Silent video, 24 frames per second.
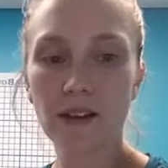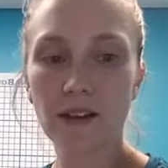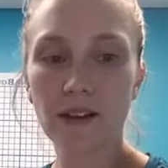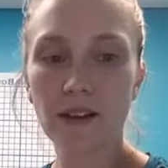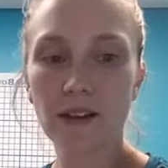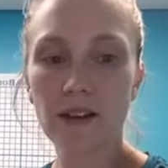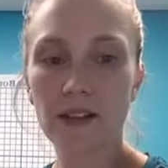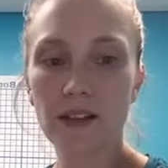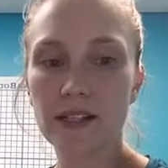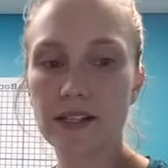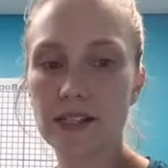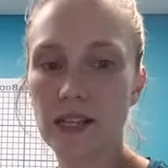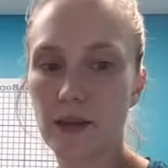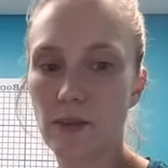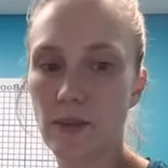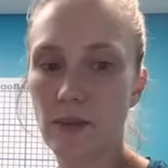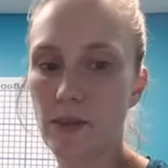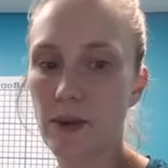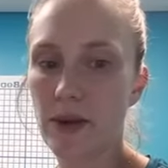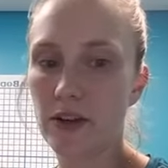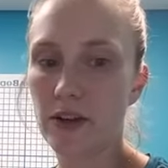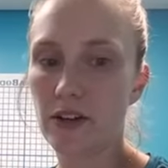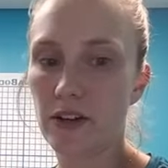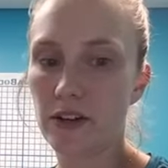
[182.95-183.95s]
the same
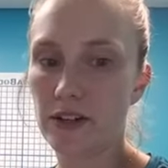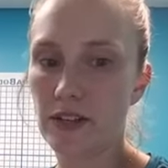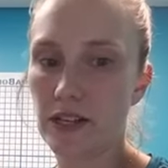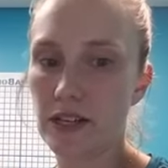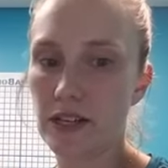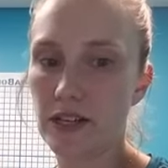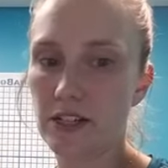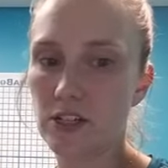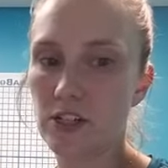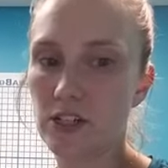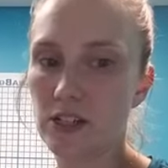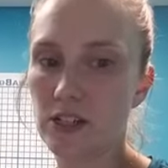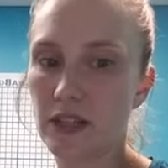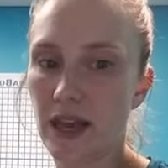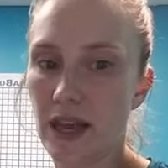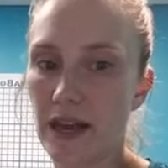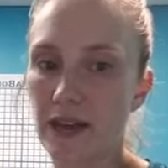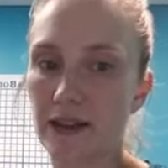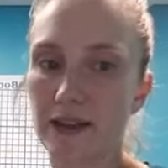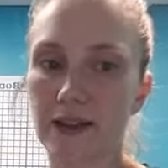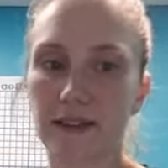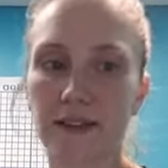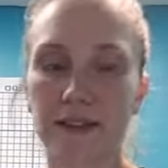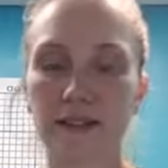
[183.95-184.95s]
amount on each
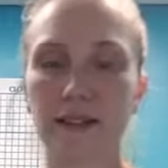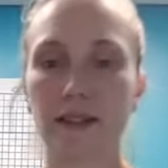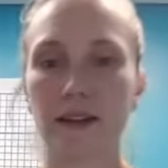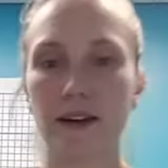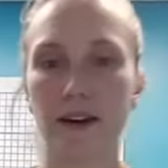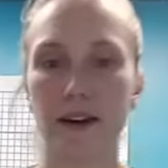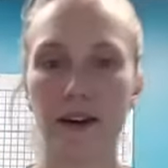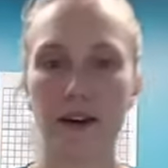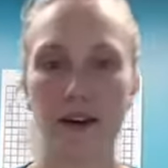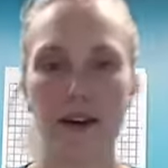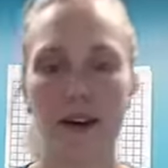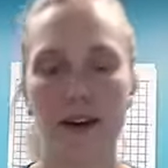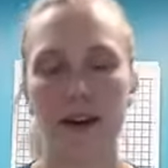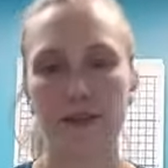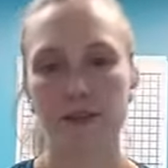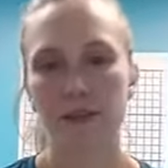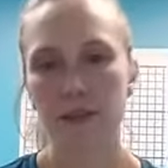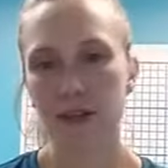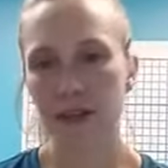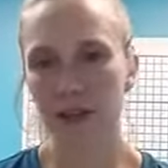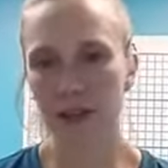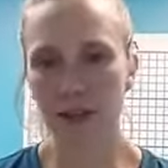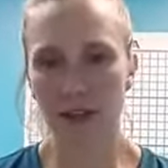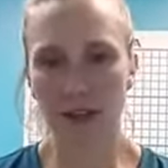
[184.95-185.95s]
leg.
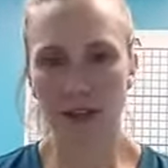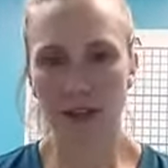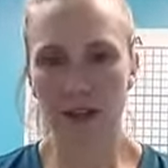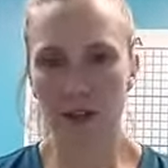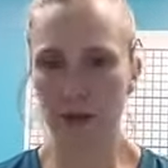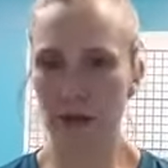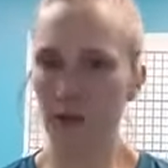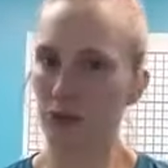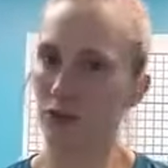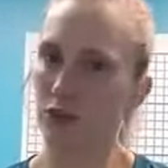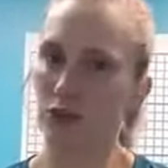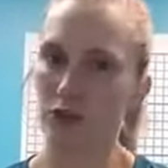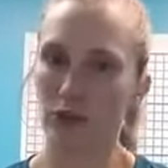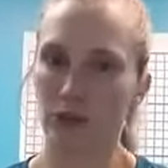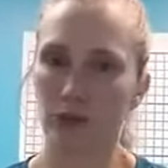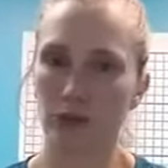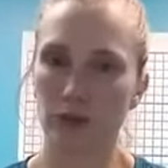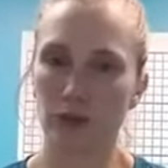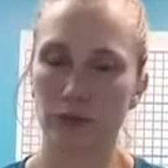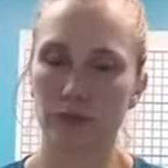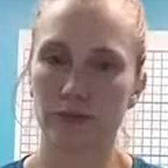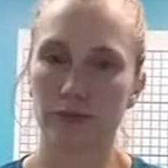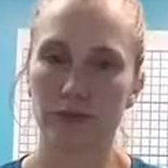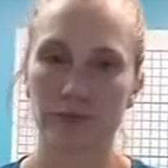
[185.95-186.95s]
You could
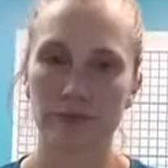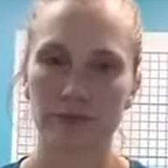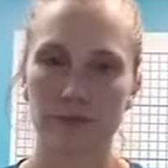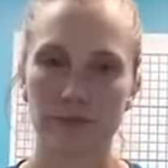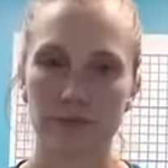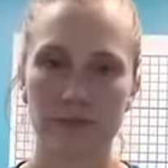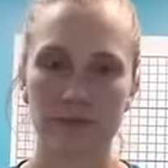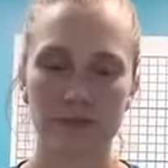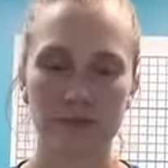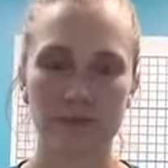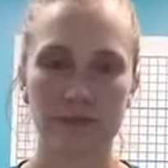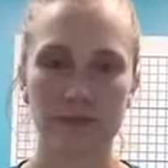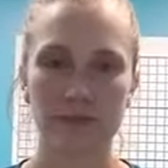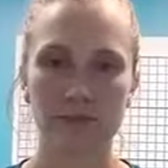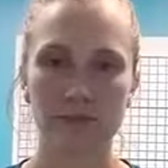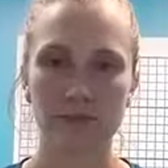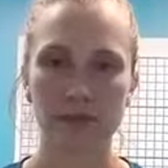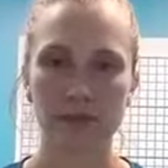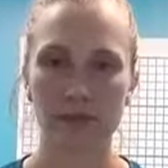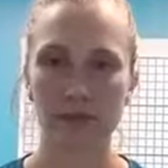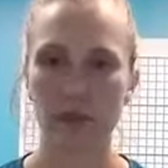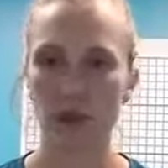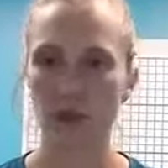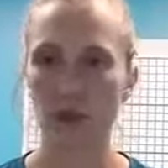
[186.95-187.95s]
do,
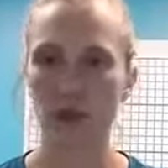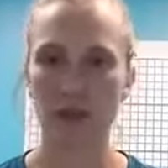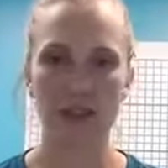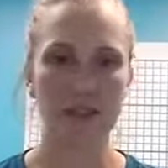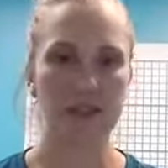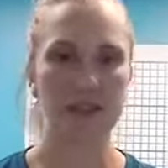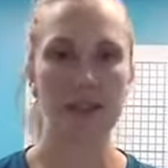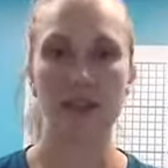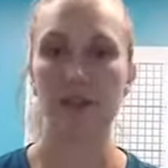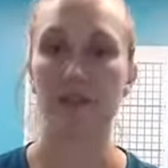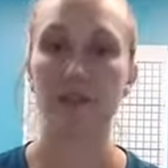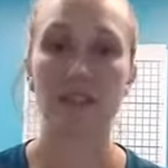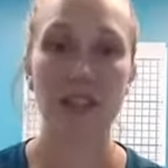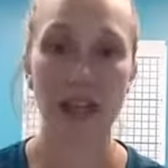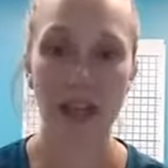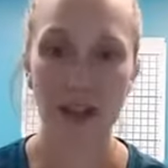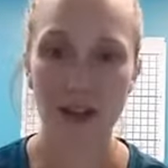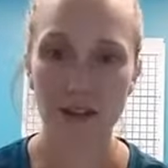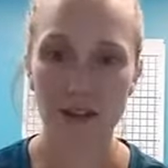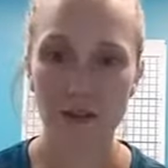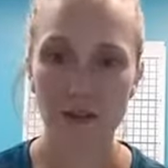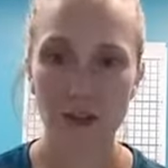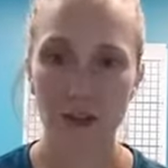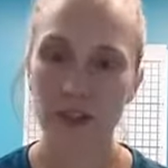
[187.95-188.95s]
if you're doing a set of
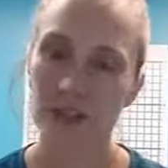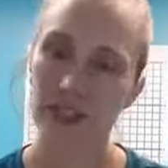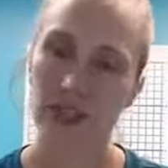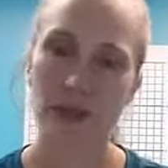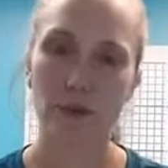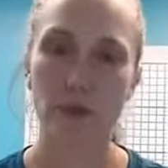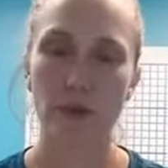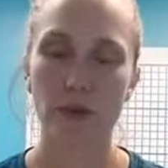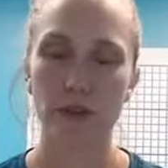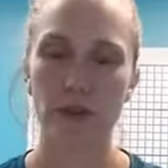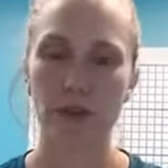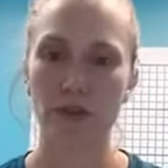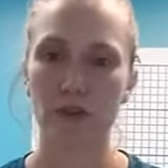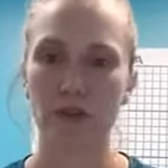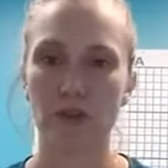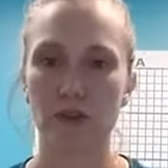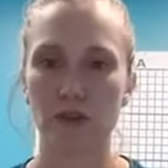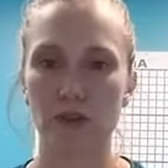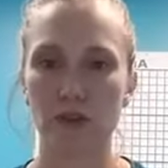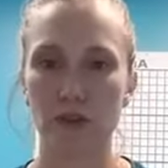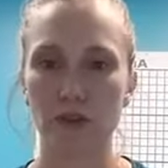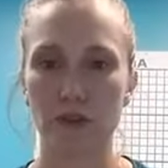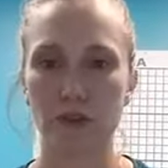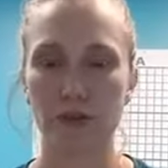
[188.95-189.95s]
10, for example, you could
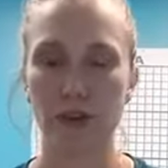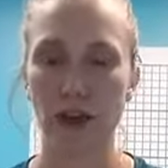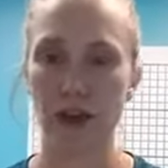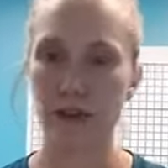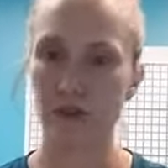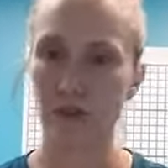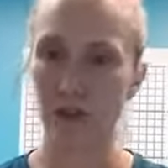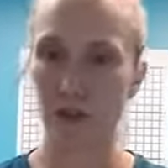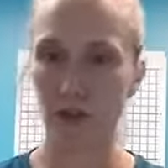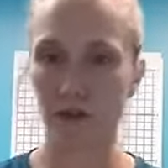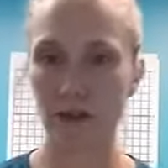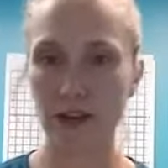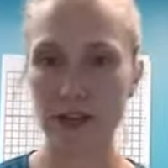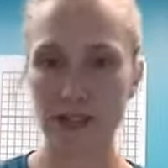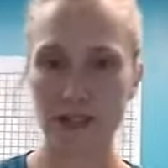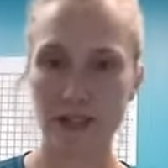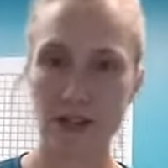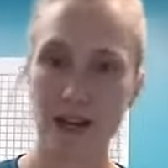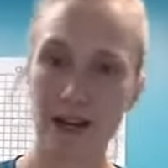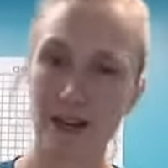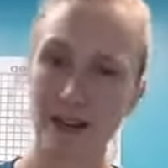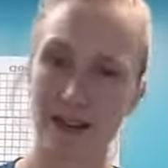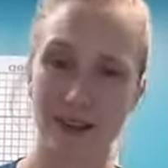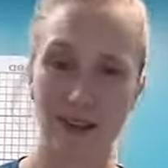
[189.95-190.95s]
do 5 on your right
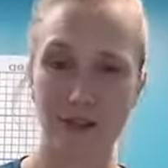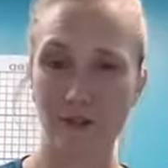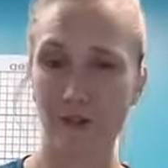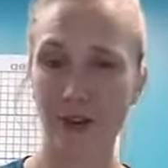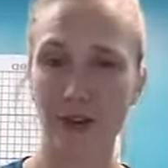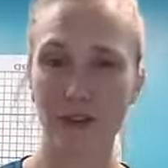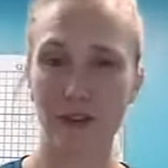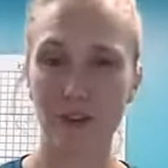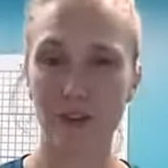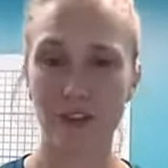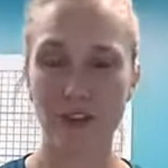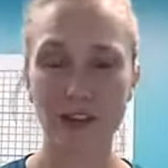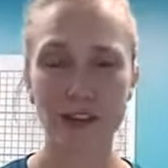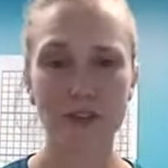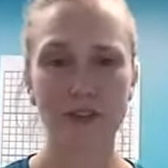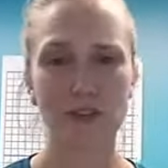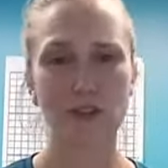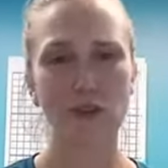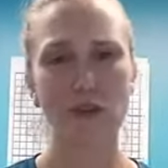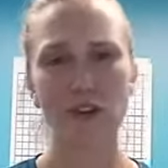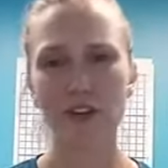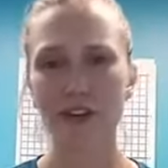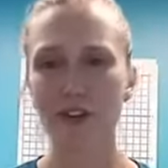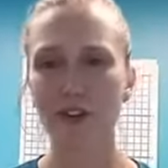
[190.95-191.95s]
side and then 5 on your left,
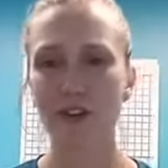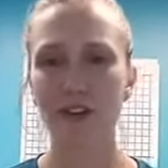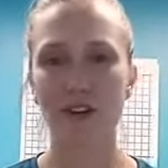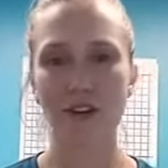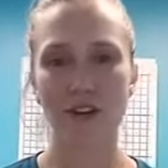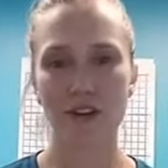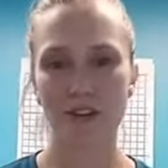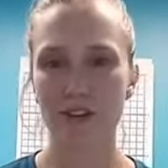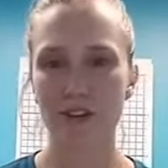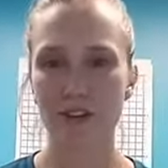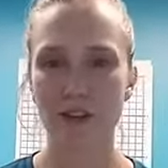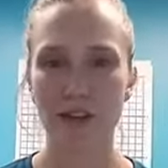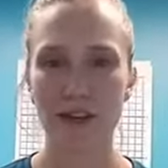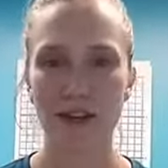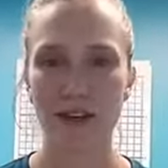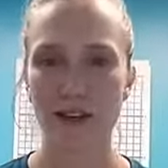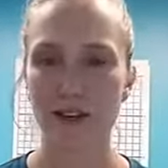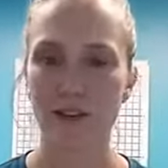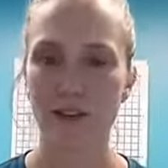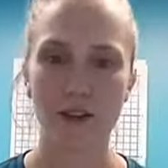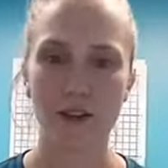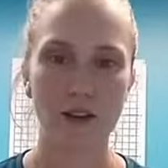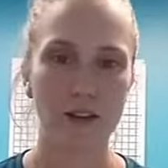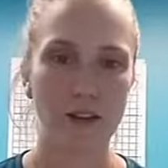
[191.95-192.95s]
or you can alternate
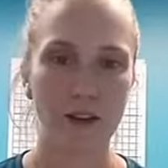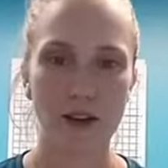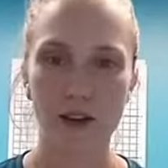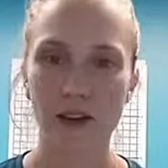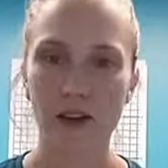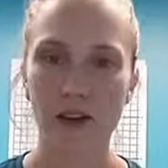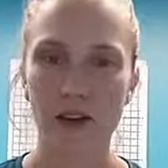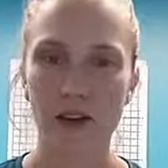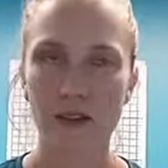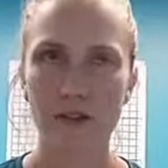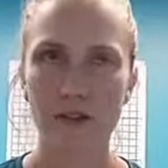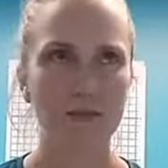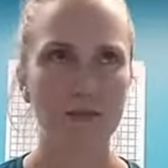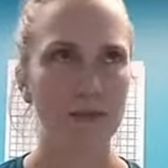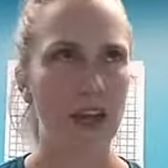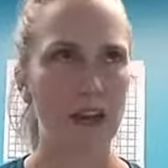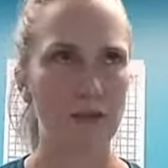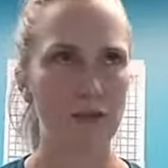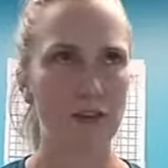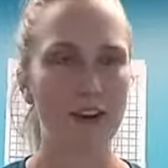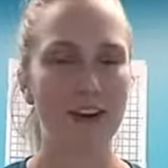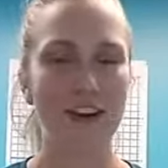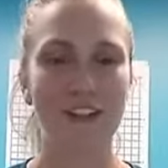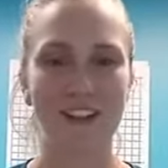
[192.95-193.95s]
every
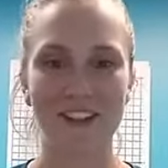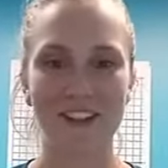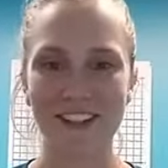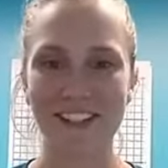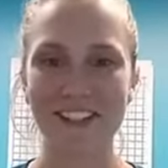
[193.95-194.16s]
other,